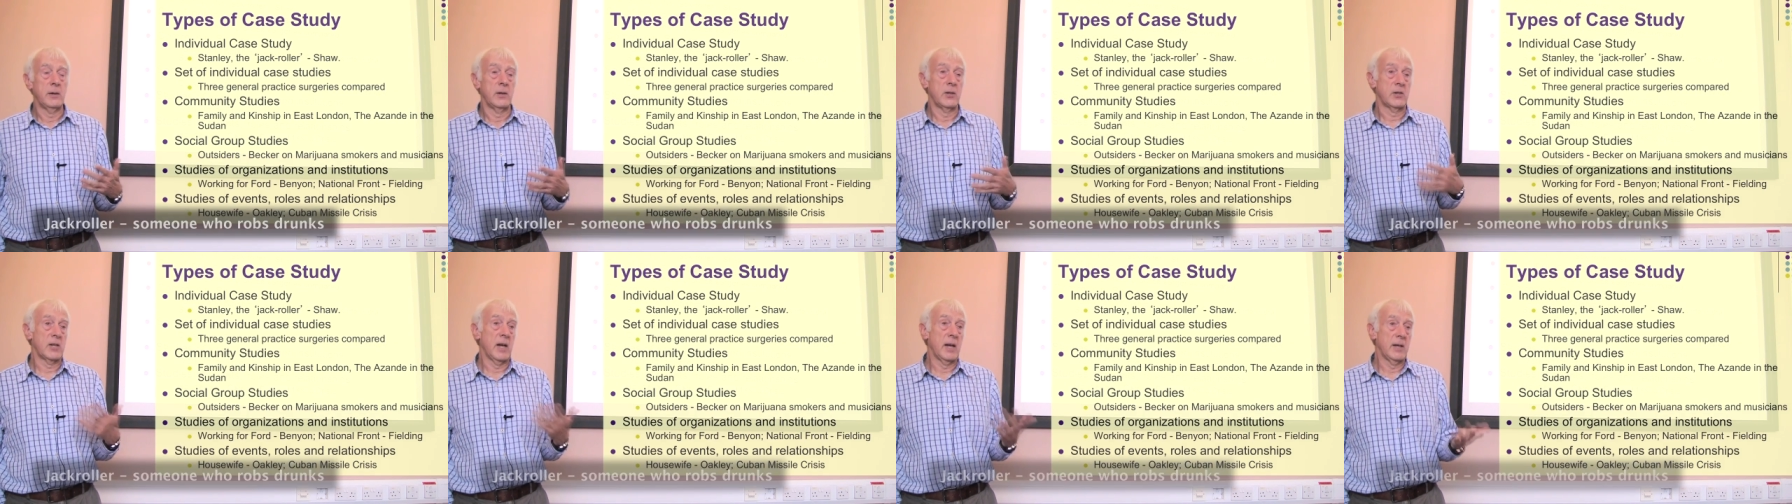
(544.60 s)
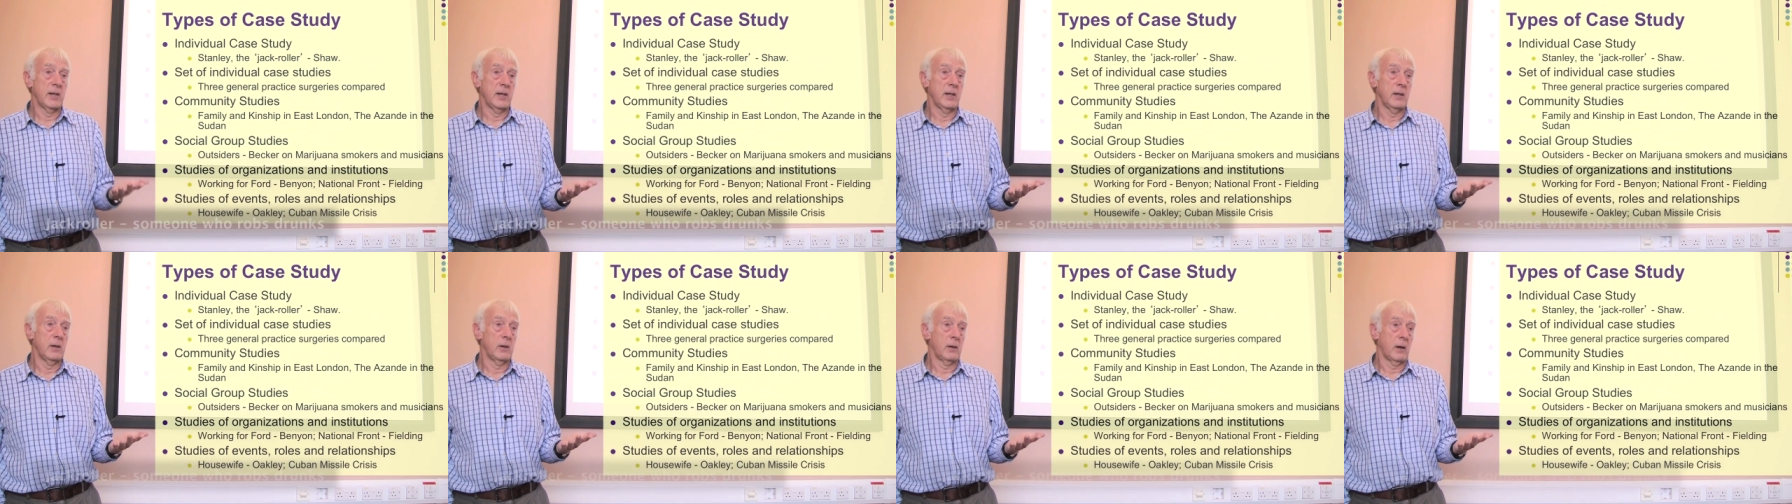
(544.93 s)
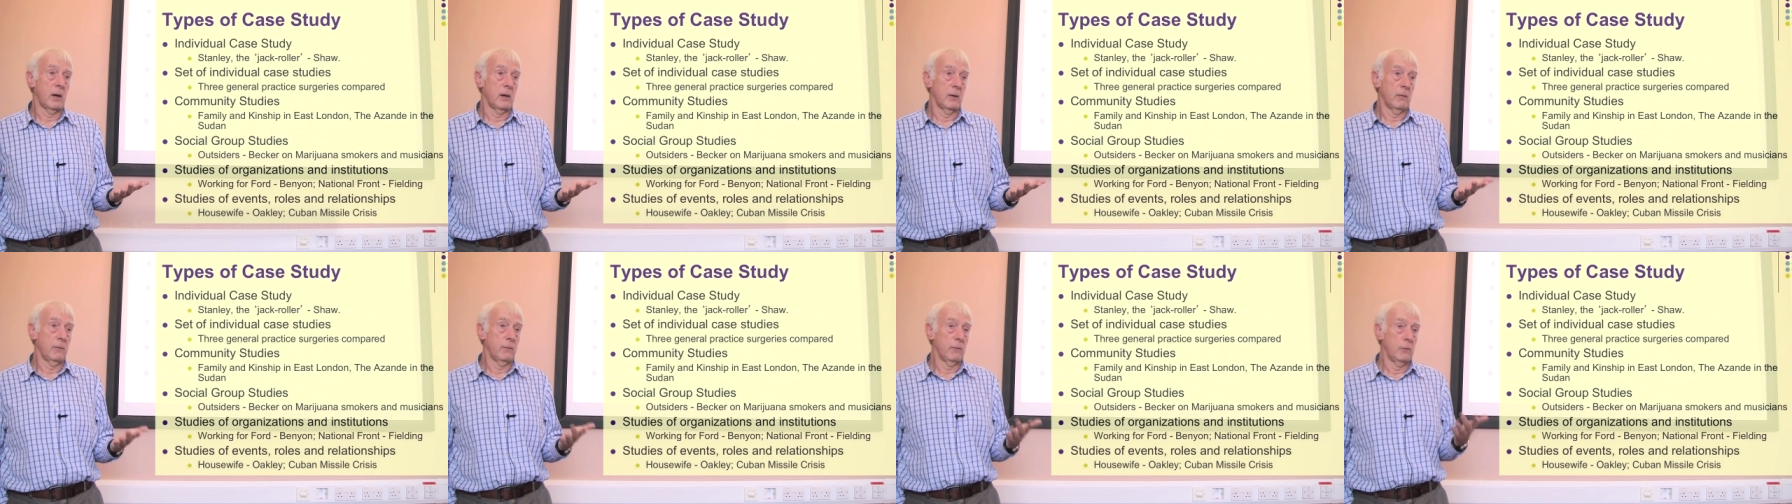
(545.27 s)
study
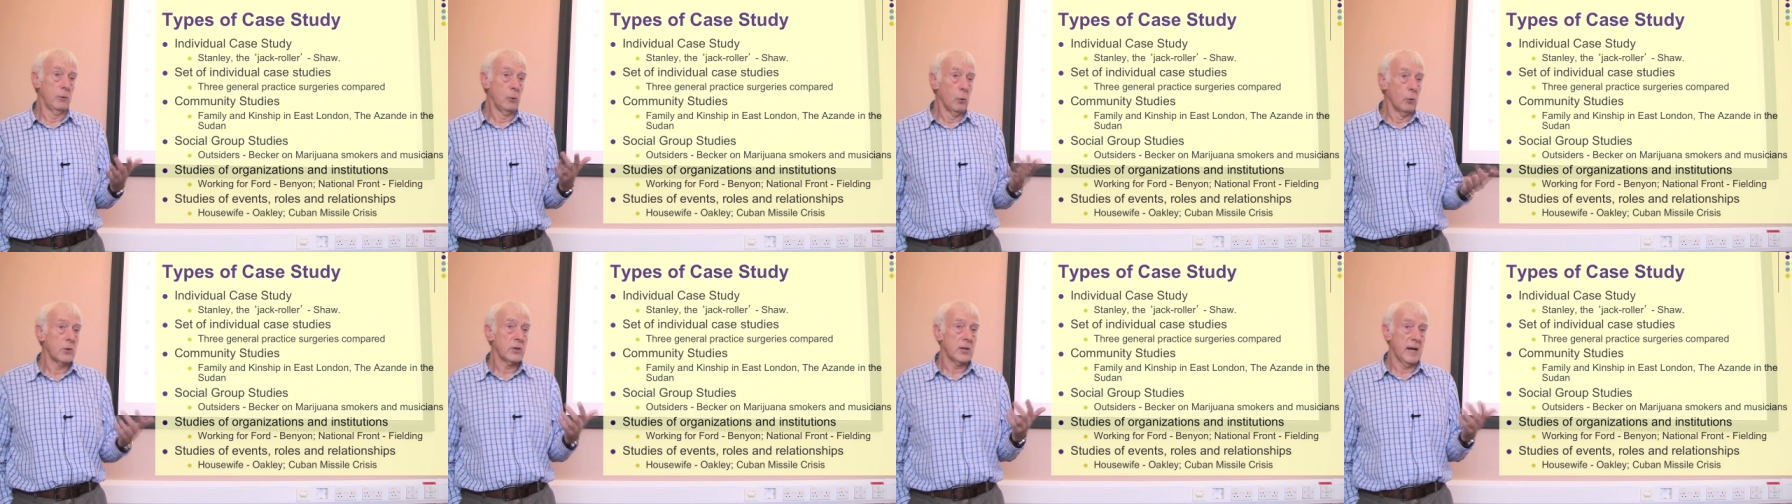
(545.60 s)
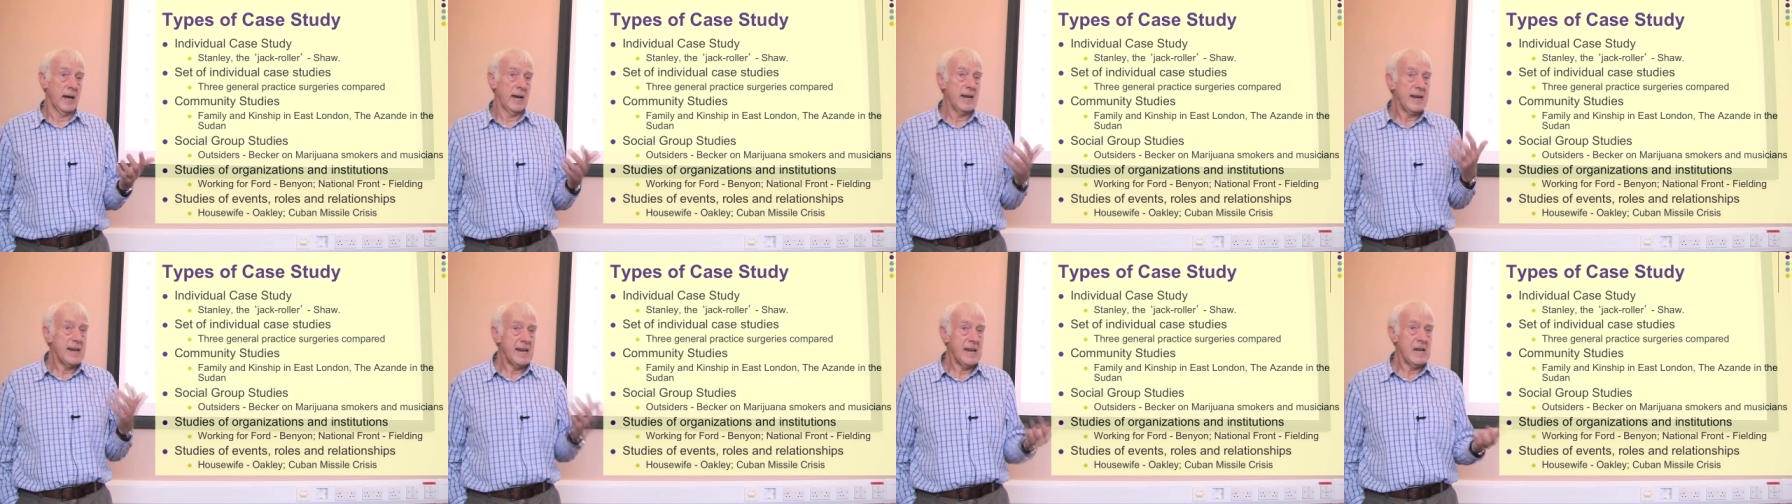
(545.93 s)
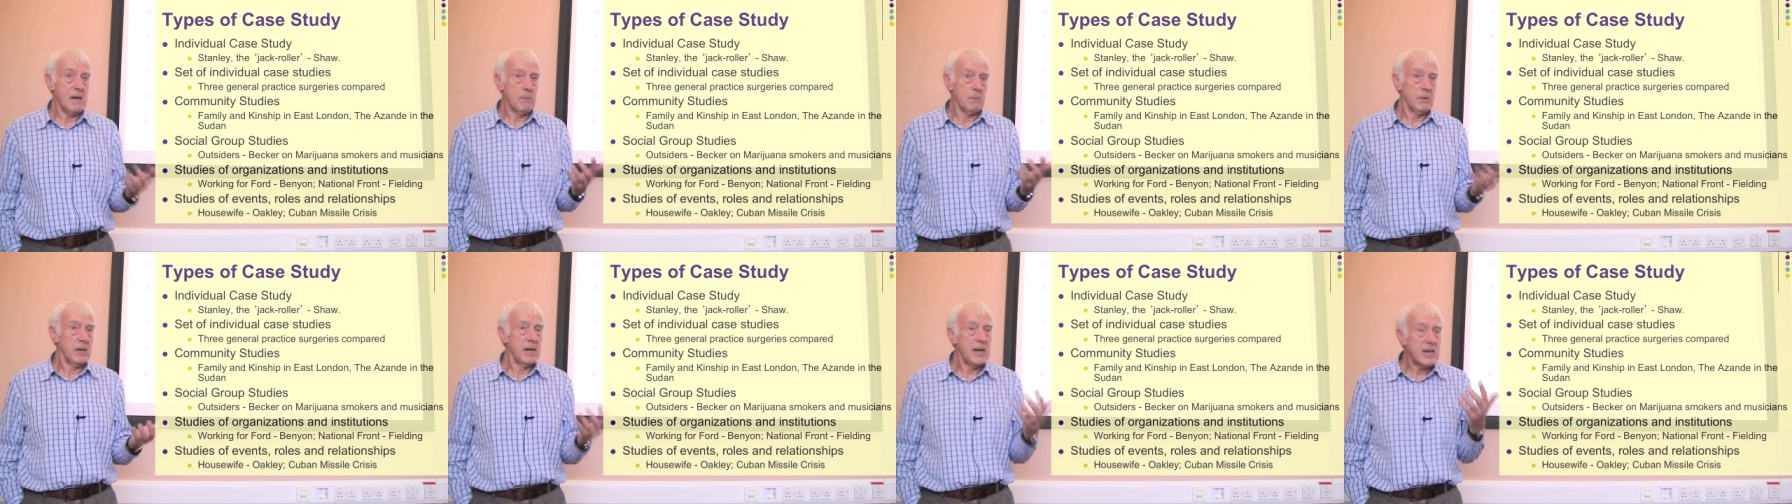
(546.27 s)
kind of looked at
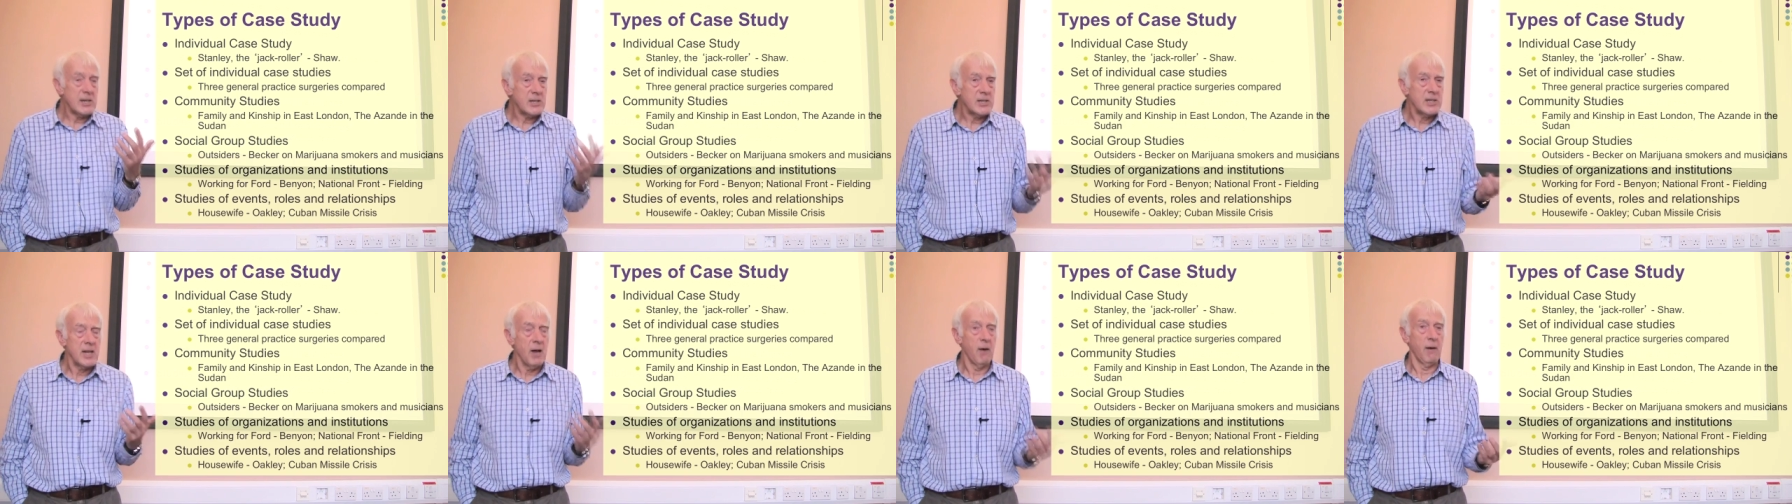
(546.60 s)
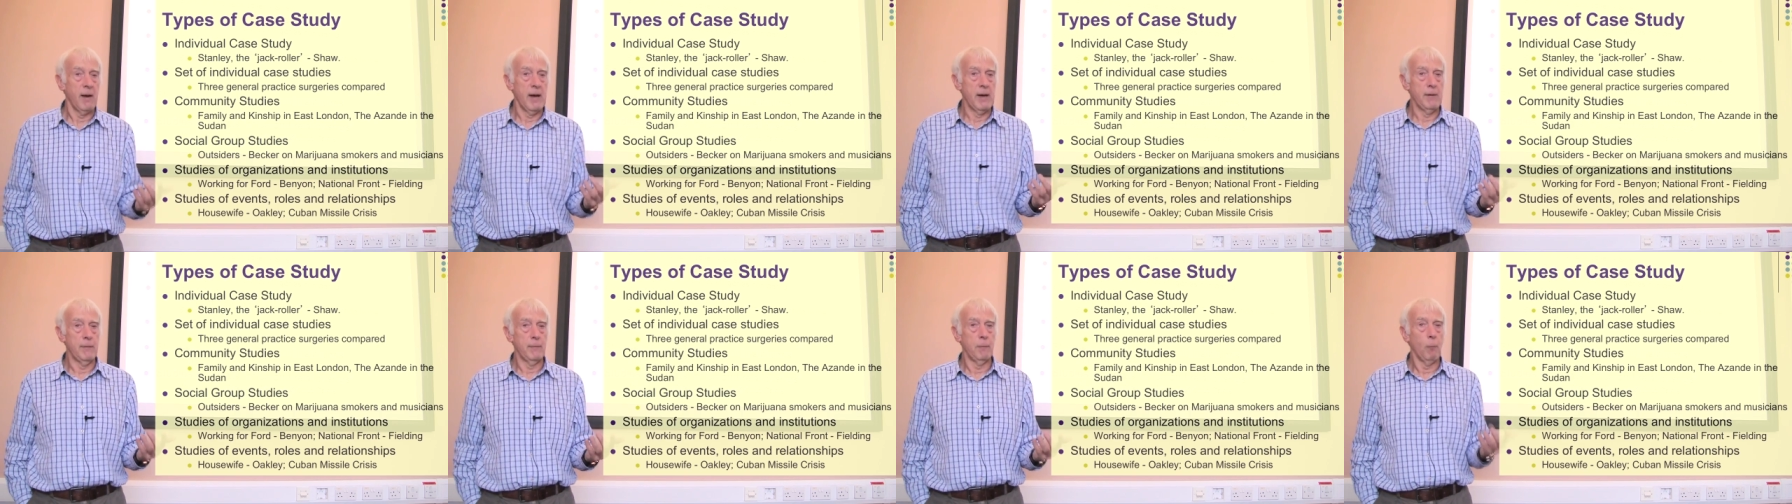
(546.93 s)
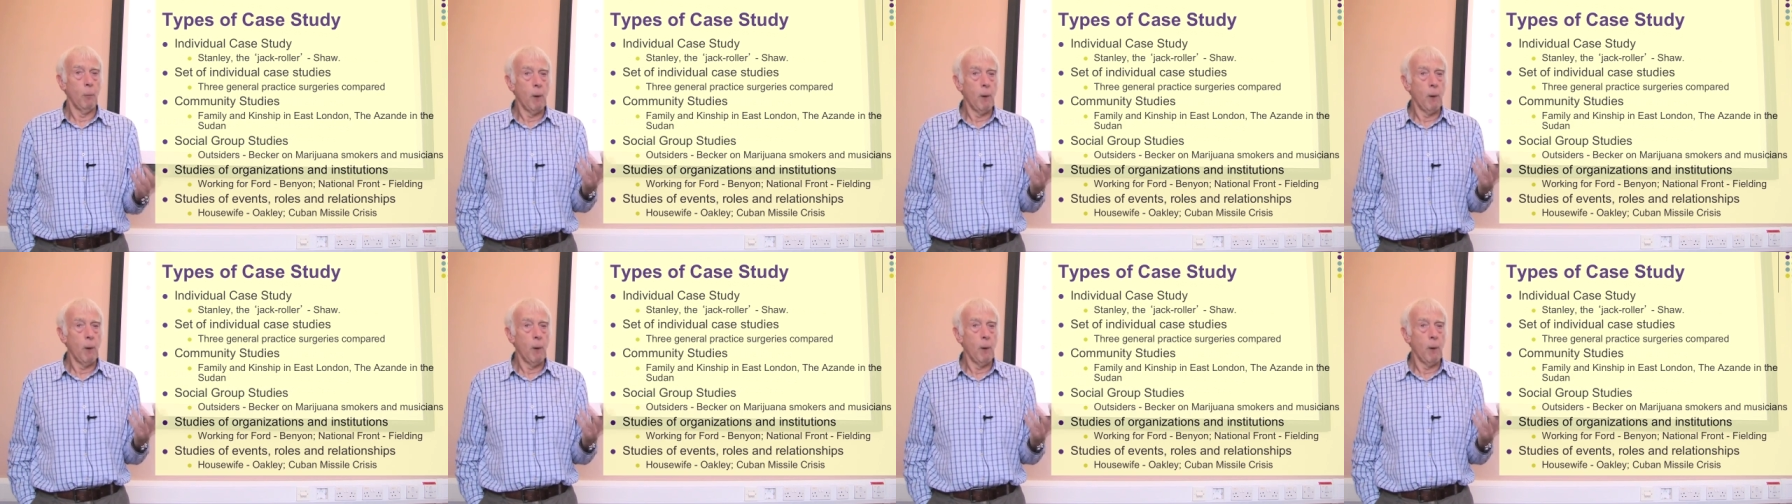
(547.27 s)
him, his life,